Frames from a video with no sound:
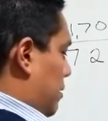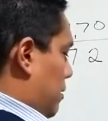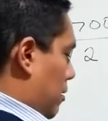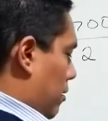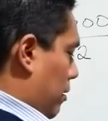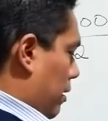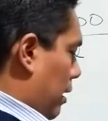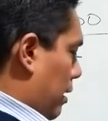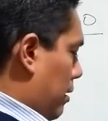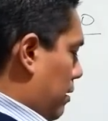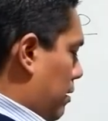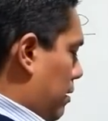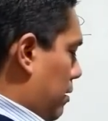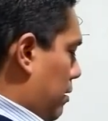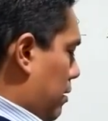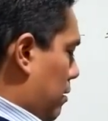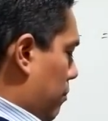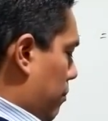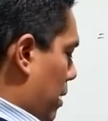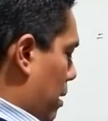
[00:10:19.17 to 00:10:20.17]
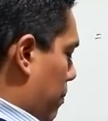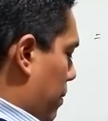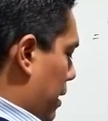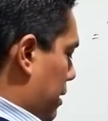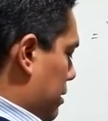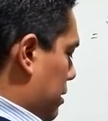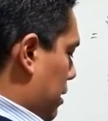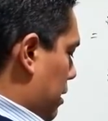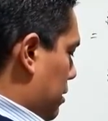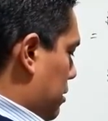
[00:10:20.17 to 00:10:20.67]
Okay, my bad,
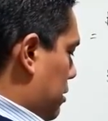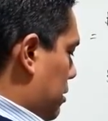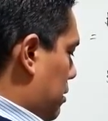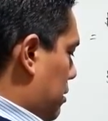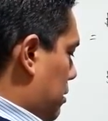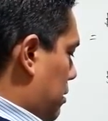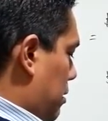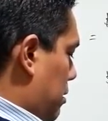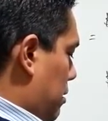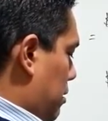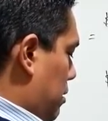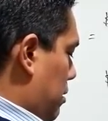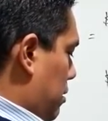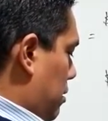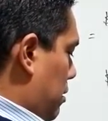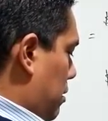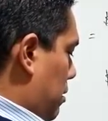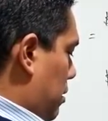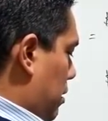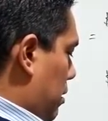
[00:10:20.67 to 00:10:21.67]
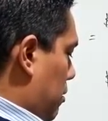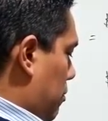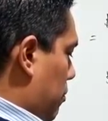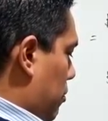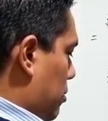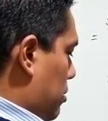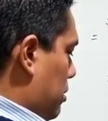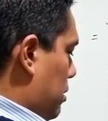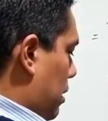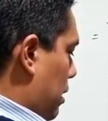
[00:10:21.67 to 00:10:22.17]
Josh.
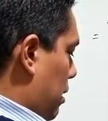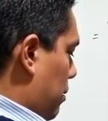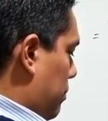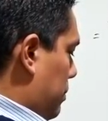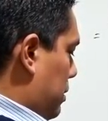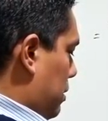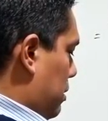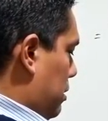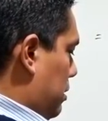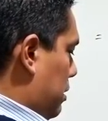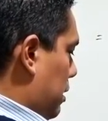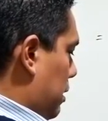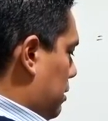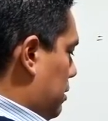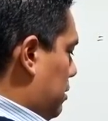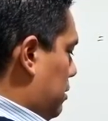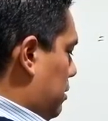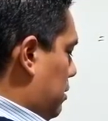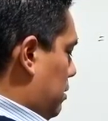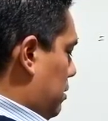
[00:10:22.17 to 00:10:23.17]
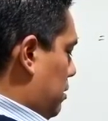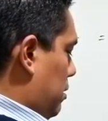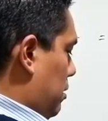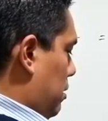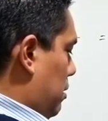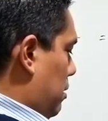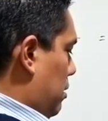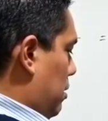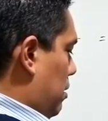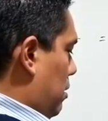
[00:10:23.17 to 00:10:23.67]
Equals times six.
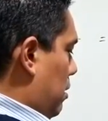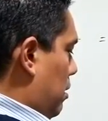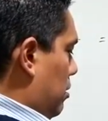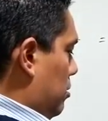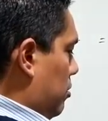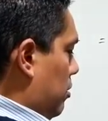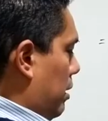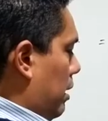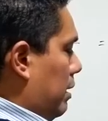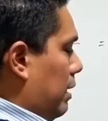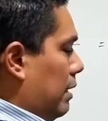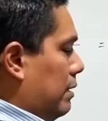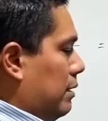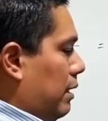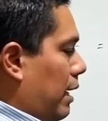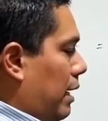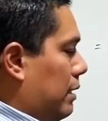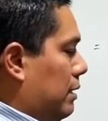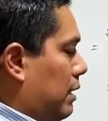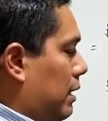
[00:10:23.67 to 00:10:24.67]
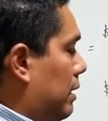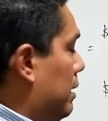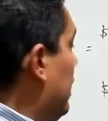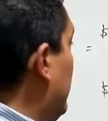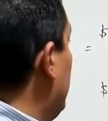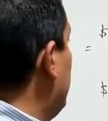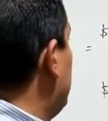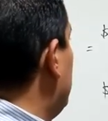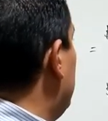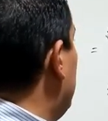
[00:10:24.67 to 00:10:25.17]
So then that's eighteen thousand